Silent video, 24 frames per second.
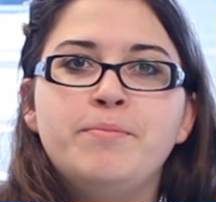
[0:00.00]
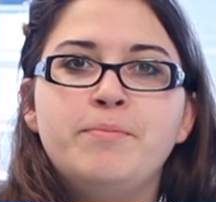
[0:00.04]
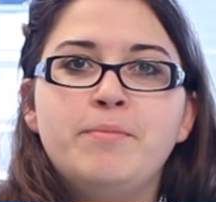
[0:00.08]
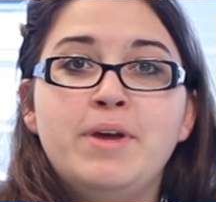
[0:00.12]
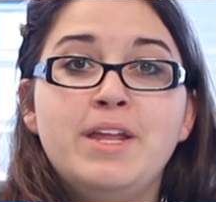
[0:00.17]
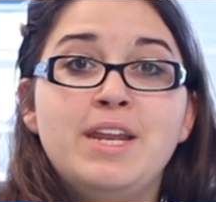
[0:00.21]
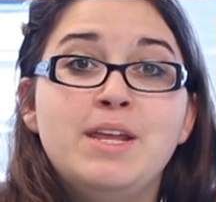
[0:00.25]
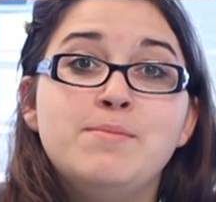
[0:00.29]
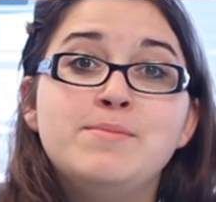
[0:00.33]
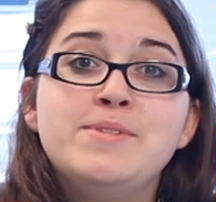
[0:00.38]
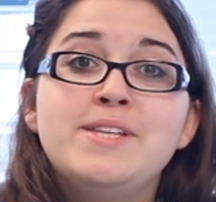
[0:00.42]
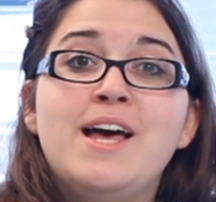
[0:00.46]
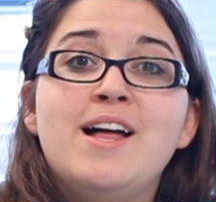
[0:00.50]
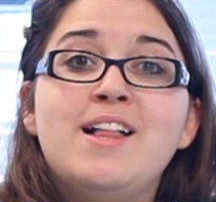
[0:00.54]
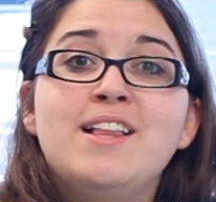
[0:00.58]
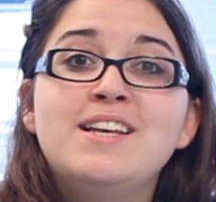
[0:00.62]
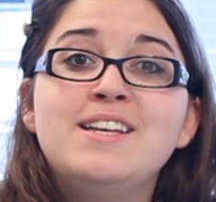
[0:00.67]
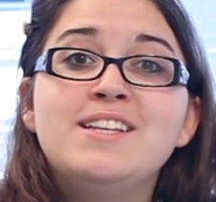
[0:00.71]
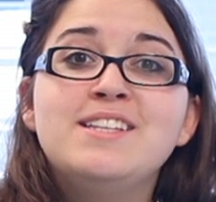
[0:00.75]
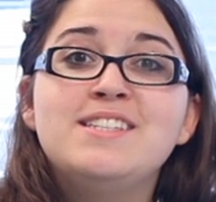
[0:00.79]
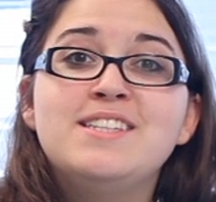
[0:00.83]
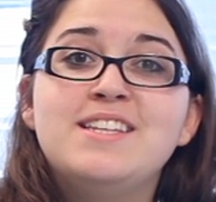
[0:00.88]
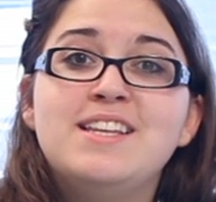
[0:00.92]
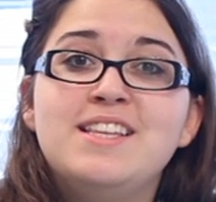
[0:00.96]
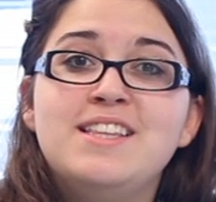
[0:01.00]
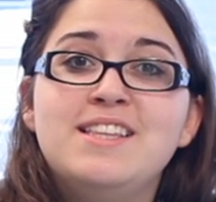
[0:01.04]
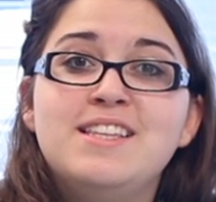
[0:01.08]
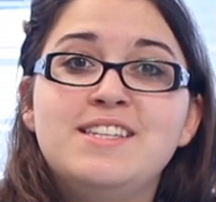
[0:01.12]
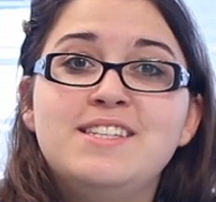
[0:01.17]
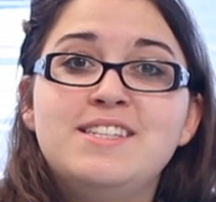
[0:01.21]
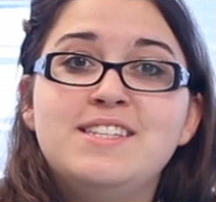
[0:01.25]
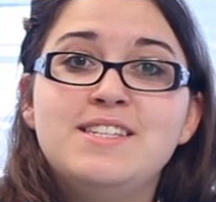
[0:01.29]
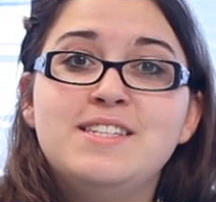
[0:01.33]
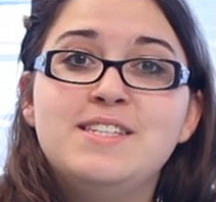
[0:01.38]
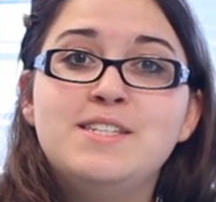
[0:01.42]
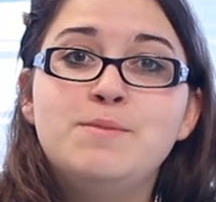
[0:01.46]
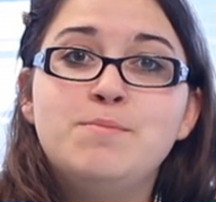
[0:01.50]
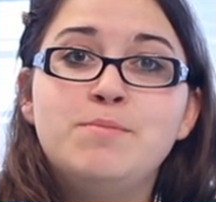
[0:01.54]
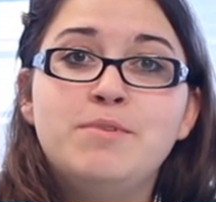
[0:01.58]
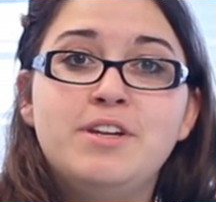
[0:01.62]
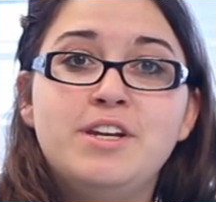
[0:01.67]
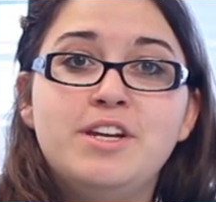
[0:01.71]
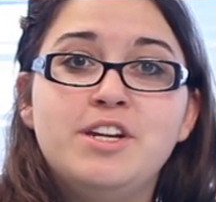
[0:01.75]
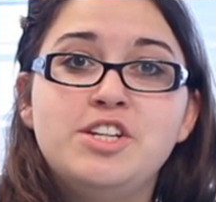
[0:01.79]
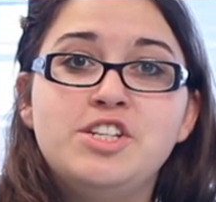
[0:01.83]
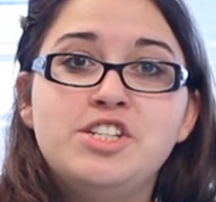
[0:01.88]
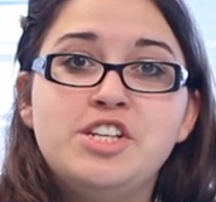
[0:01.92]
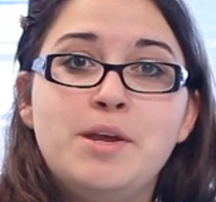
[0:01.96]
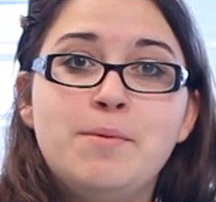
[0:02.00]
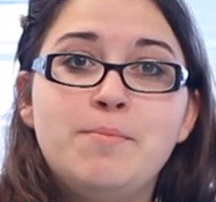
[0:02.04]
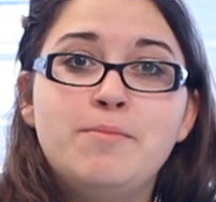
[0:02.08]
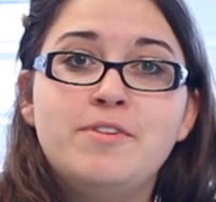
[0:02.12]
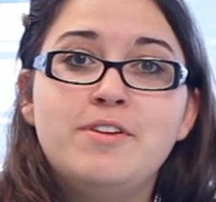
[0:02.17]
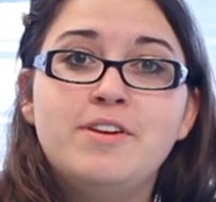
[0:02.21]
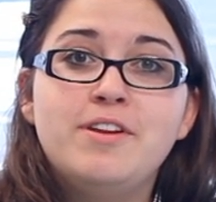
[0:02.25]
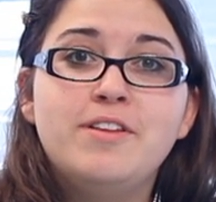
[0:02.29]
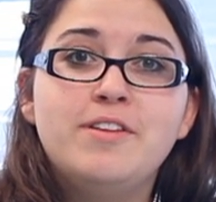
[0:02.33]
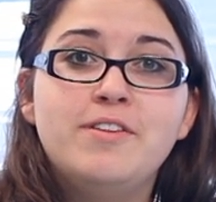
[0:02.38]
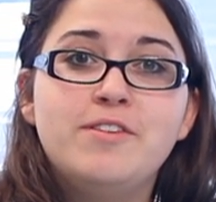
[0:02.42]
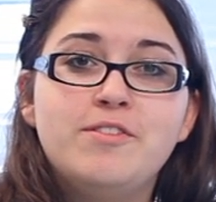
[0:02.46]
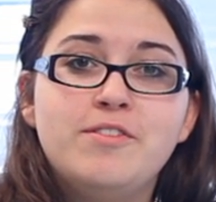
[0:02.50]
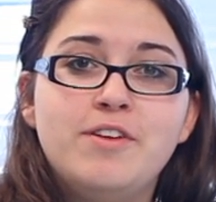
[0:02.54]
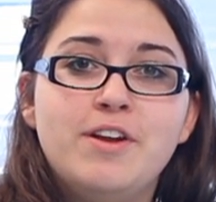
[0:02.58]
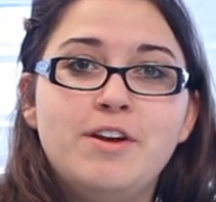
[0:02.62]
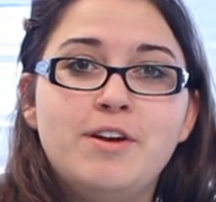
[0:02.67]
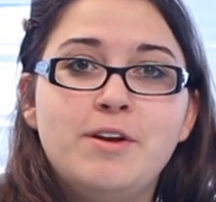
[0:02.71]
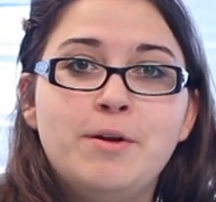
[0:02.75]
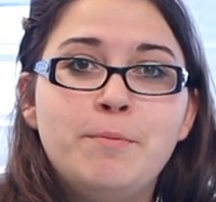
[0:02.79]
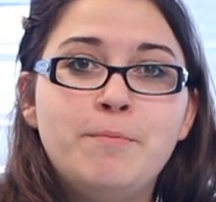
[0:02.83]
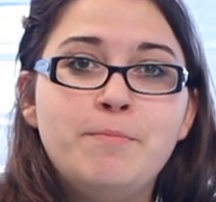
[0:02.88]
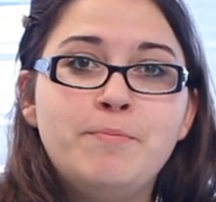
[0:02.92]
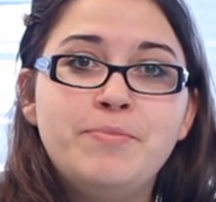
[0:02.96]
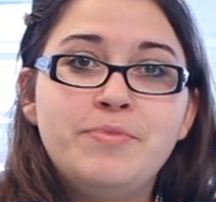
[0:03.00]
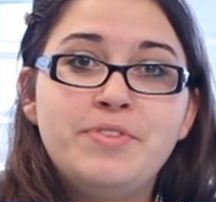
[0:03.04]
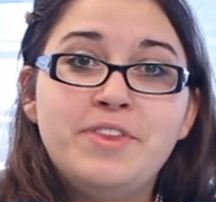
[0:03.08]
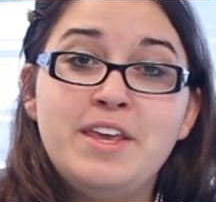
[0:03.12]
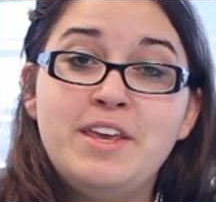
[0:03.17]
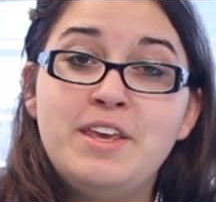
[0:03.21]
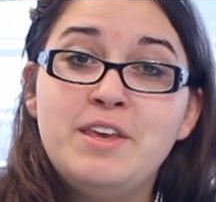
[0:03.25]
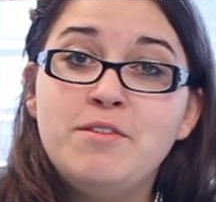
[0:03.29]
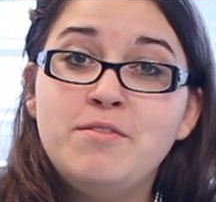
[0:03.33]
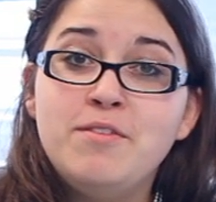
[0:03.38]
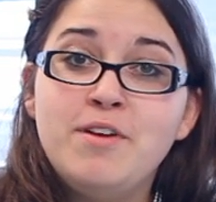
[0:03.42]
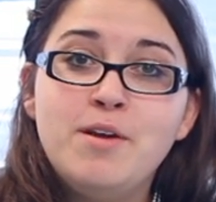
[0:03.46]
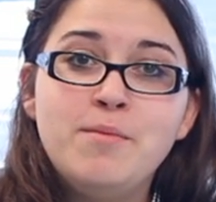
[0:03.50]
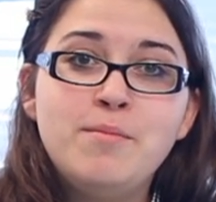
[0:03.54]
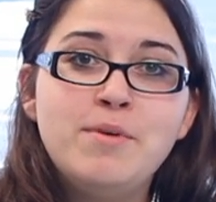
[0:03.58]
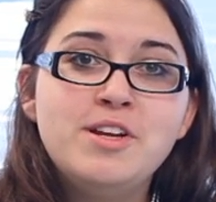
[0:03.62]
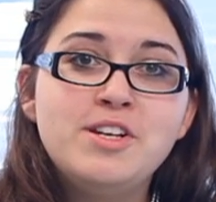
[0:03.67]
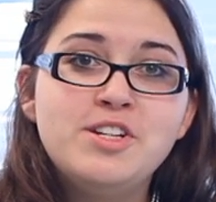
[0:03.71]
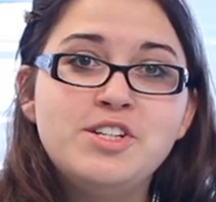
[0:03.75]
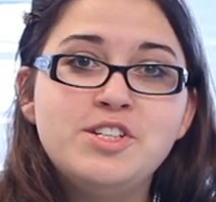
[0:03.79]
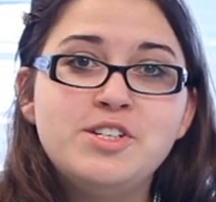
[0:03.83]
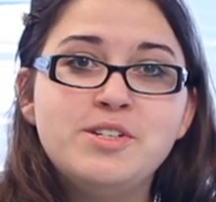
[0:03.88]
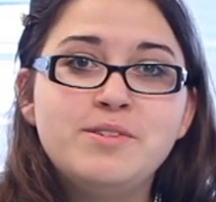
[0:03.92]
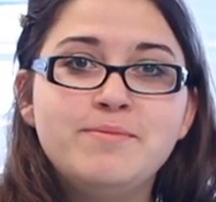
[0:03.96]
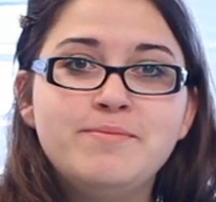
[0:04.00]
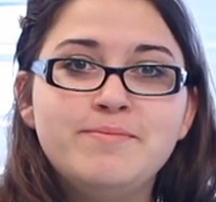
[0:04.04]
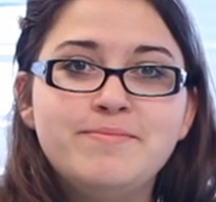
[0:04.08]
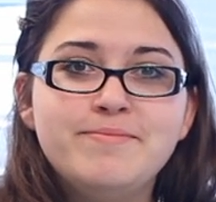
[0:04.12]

My name's Alex, and this is Splitting Shapes in Illustrator. Thank you very much.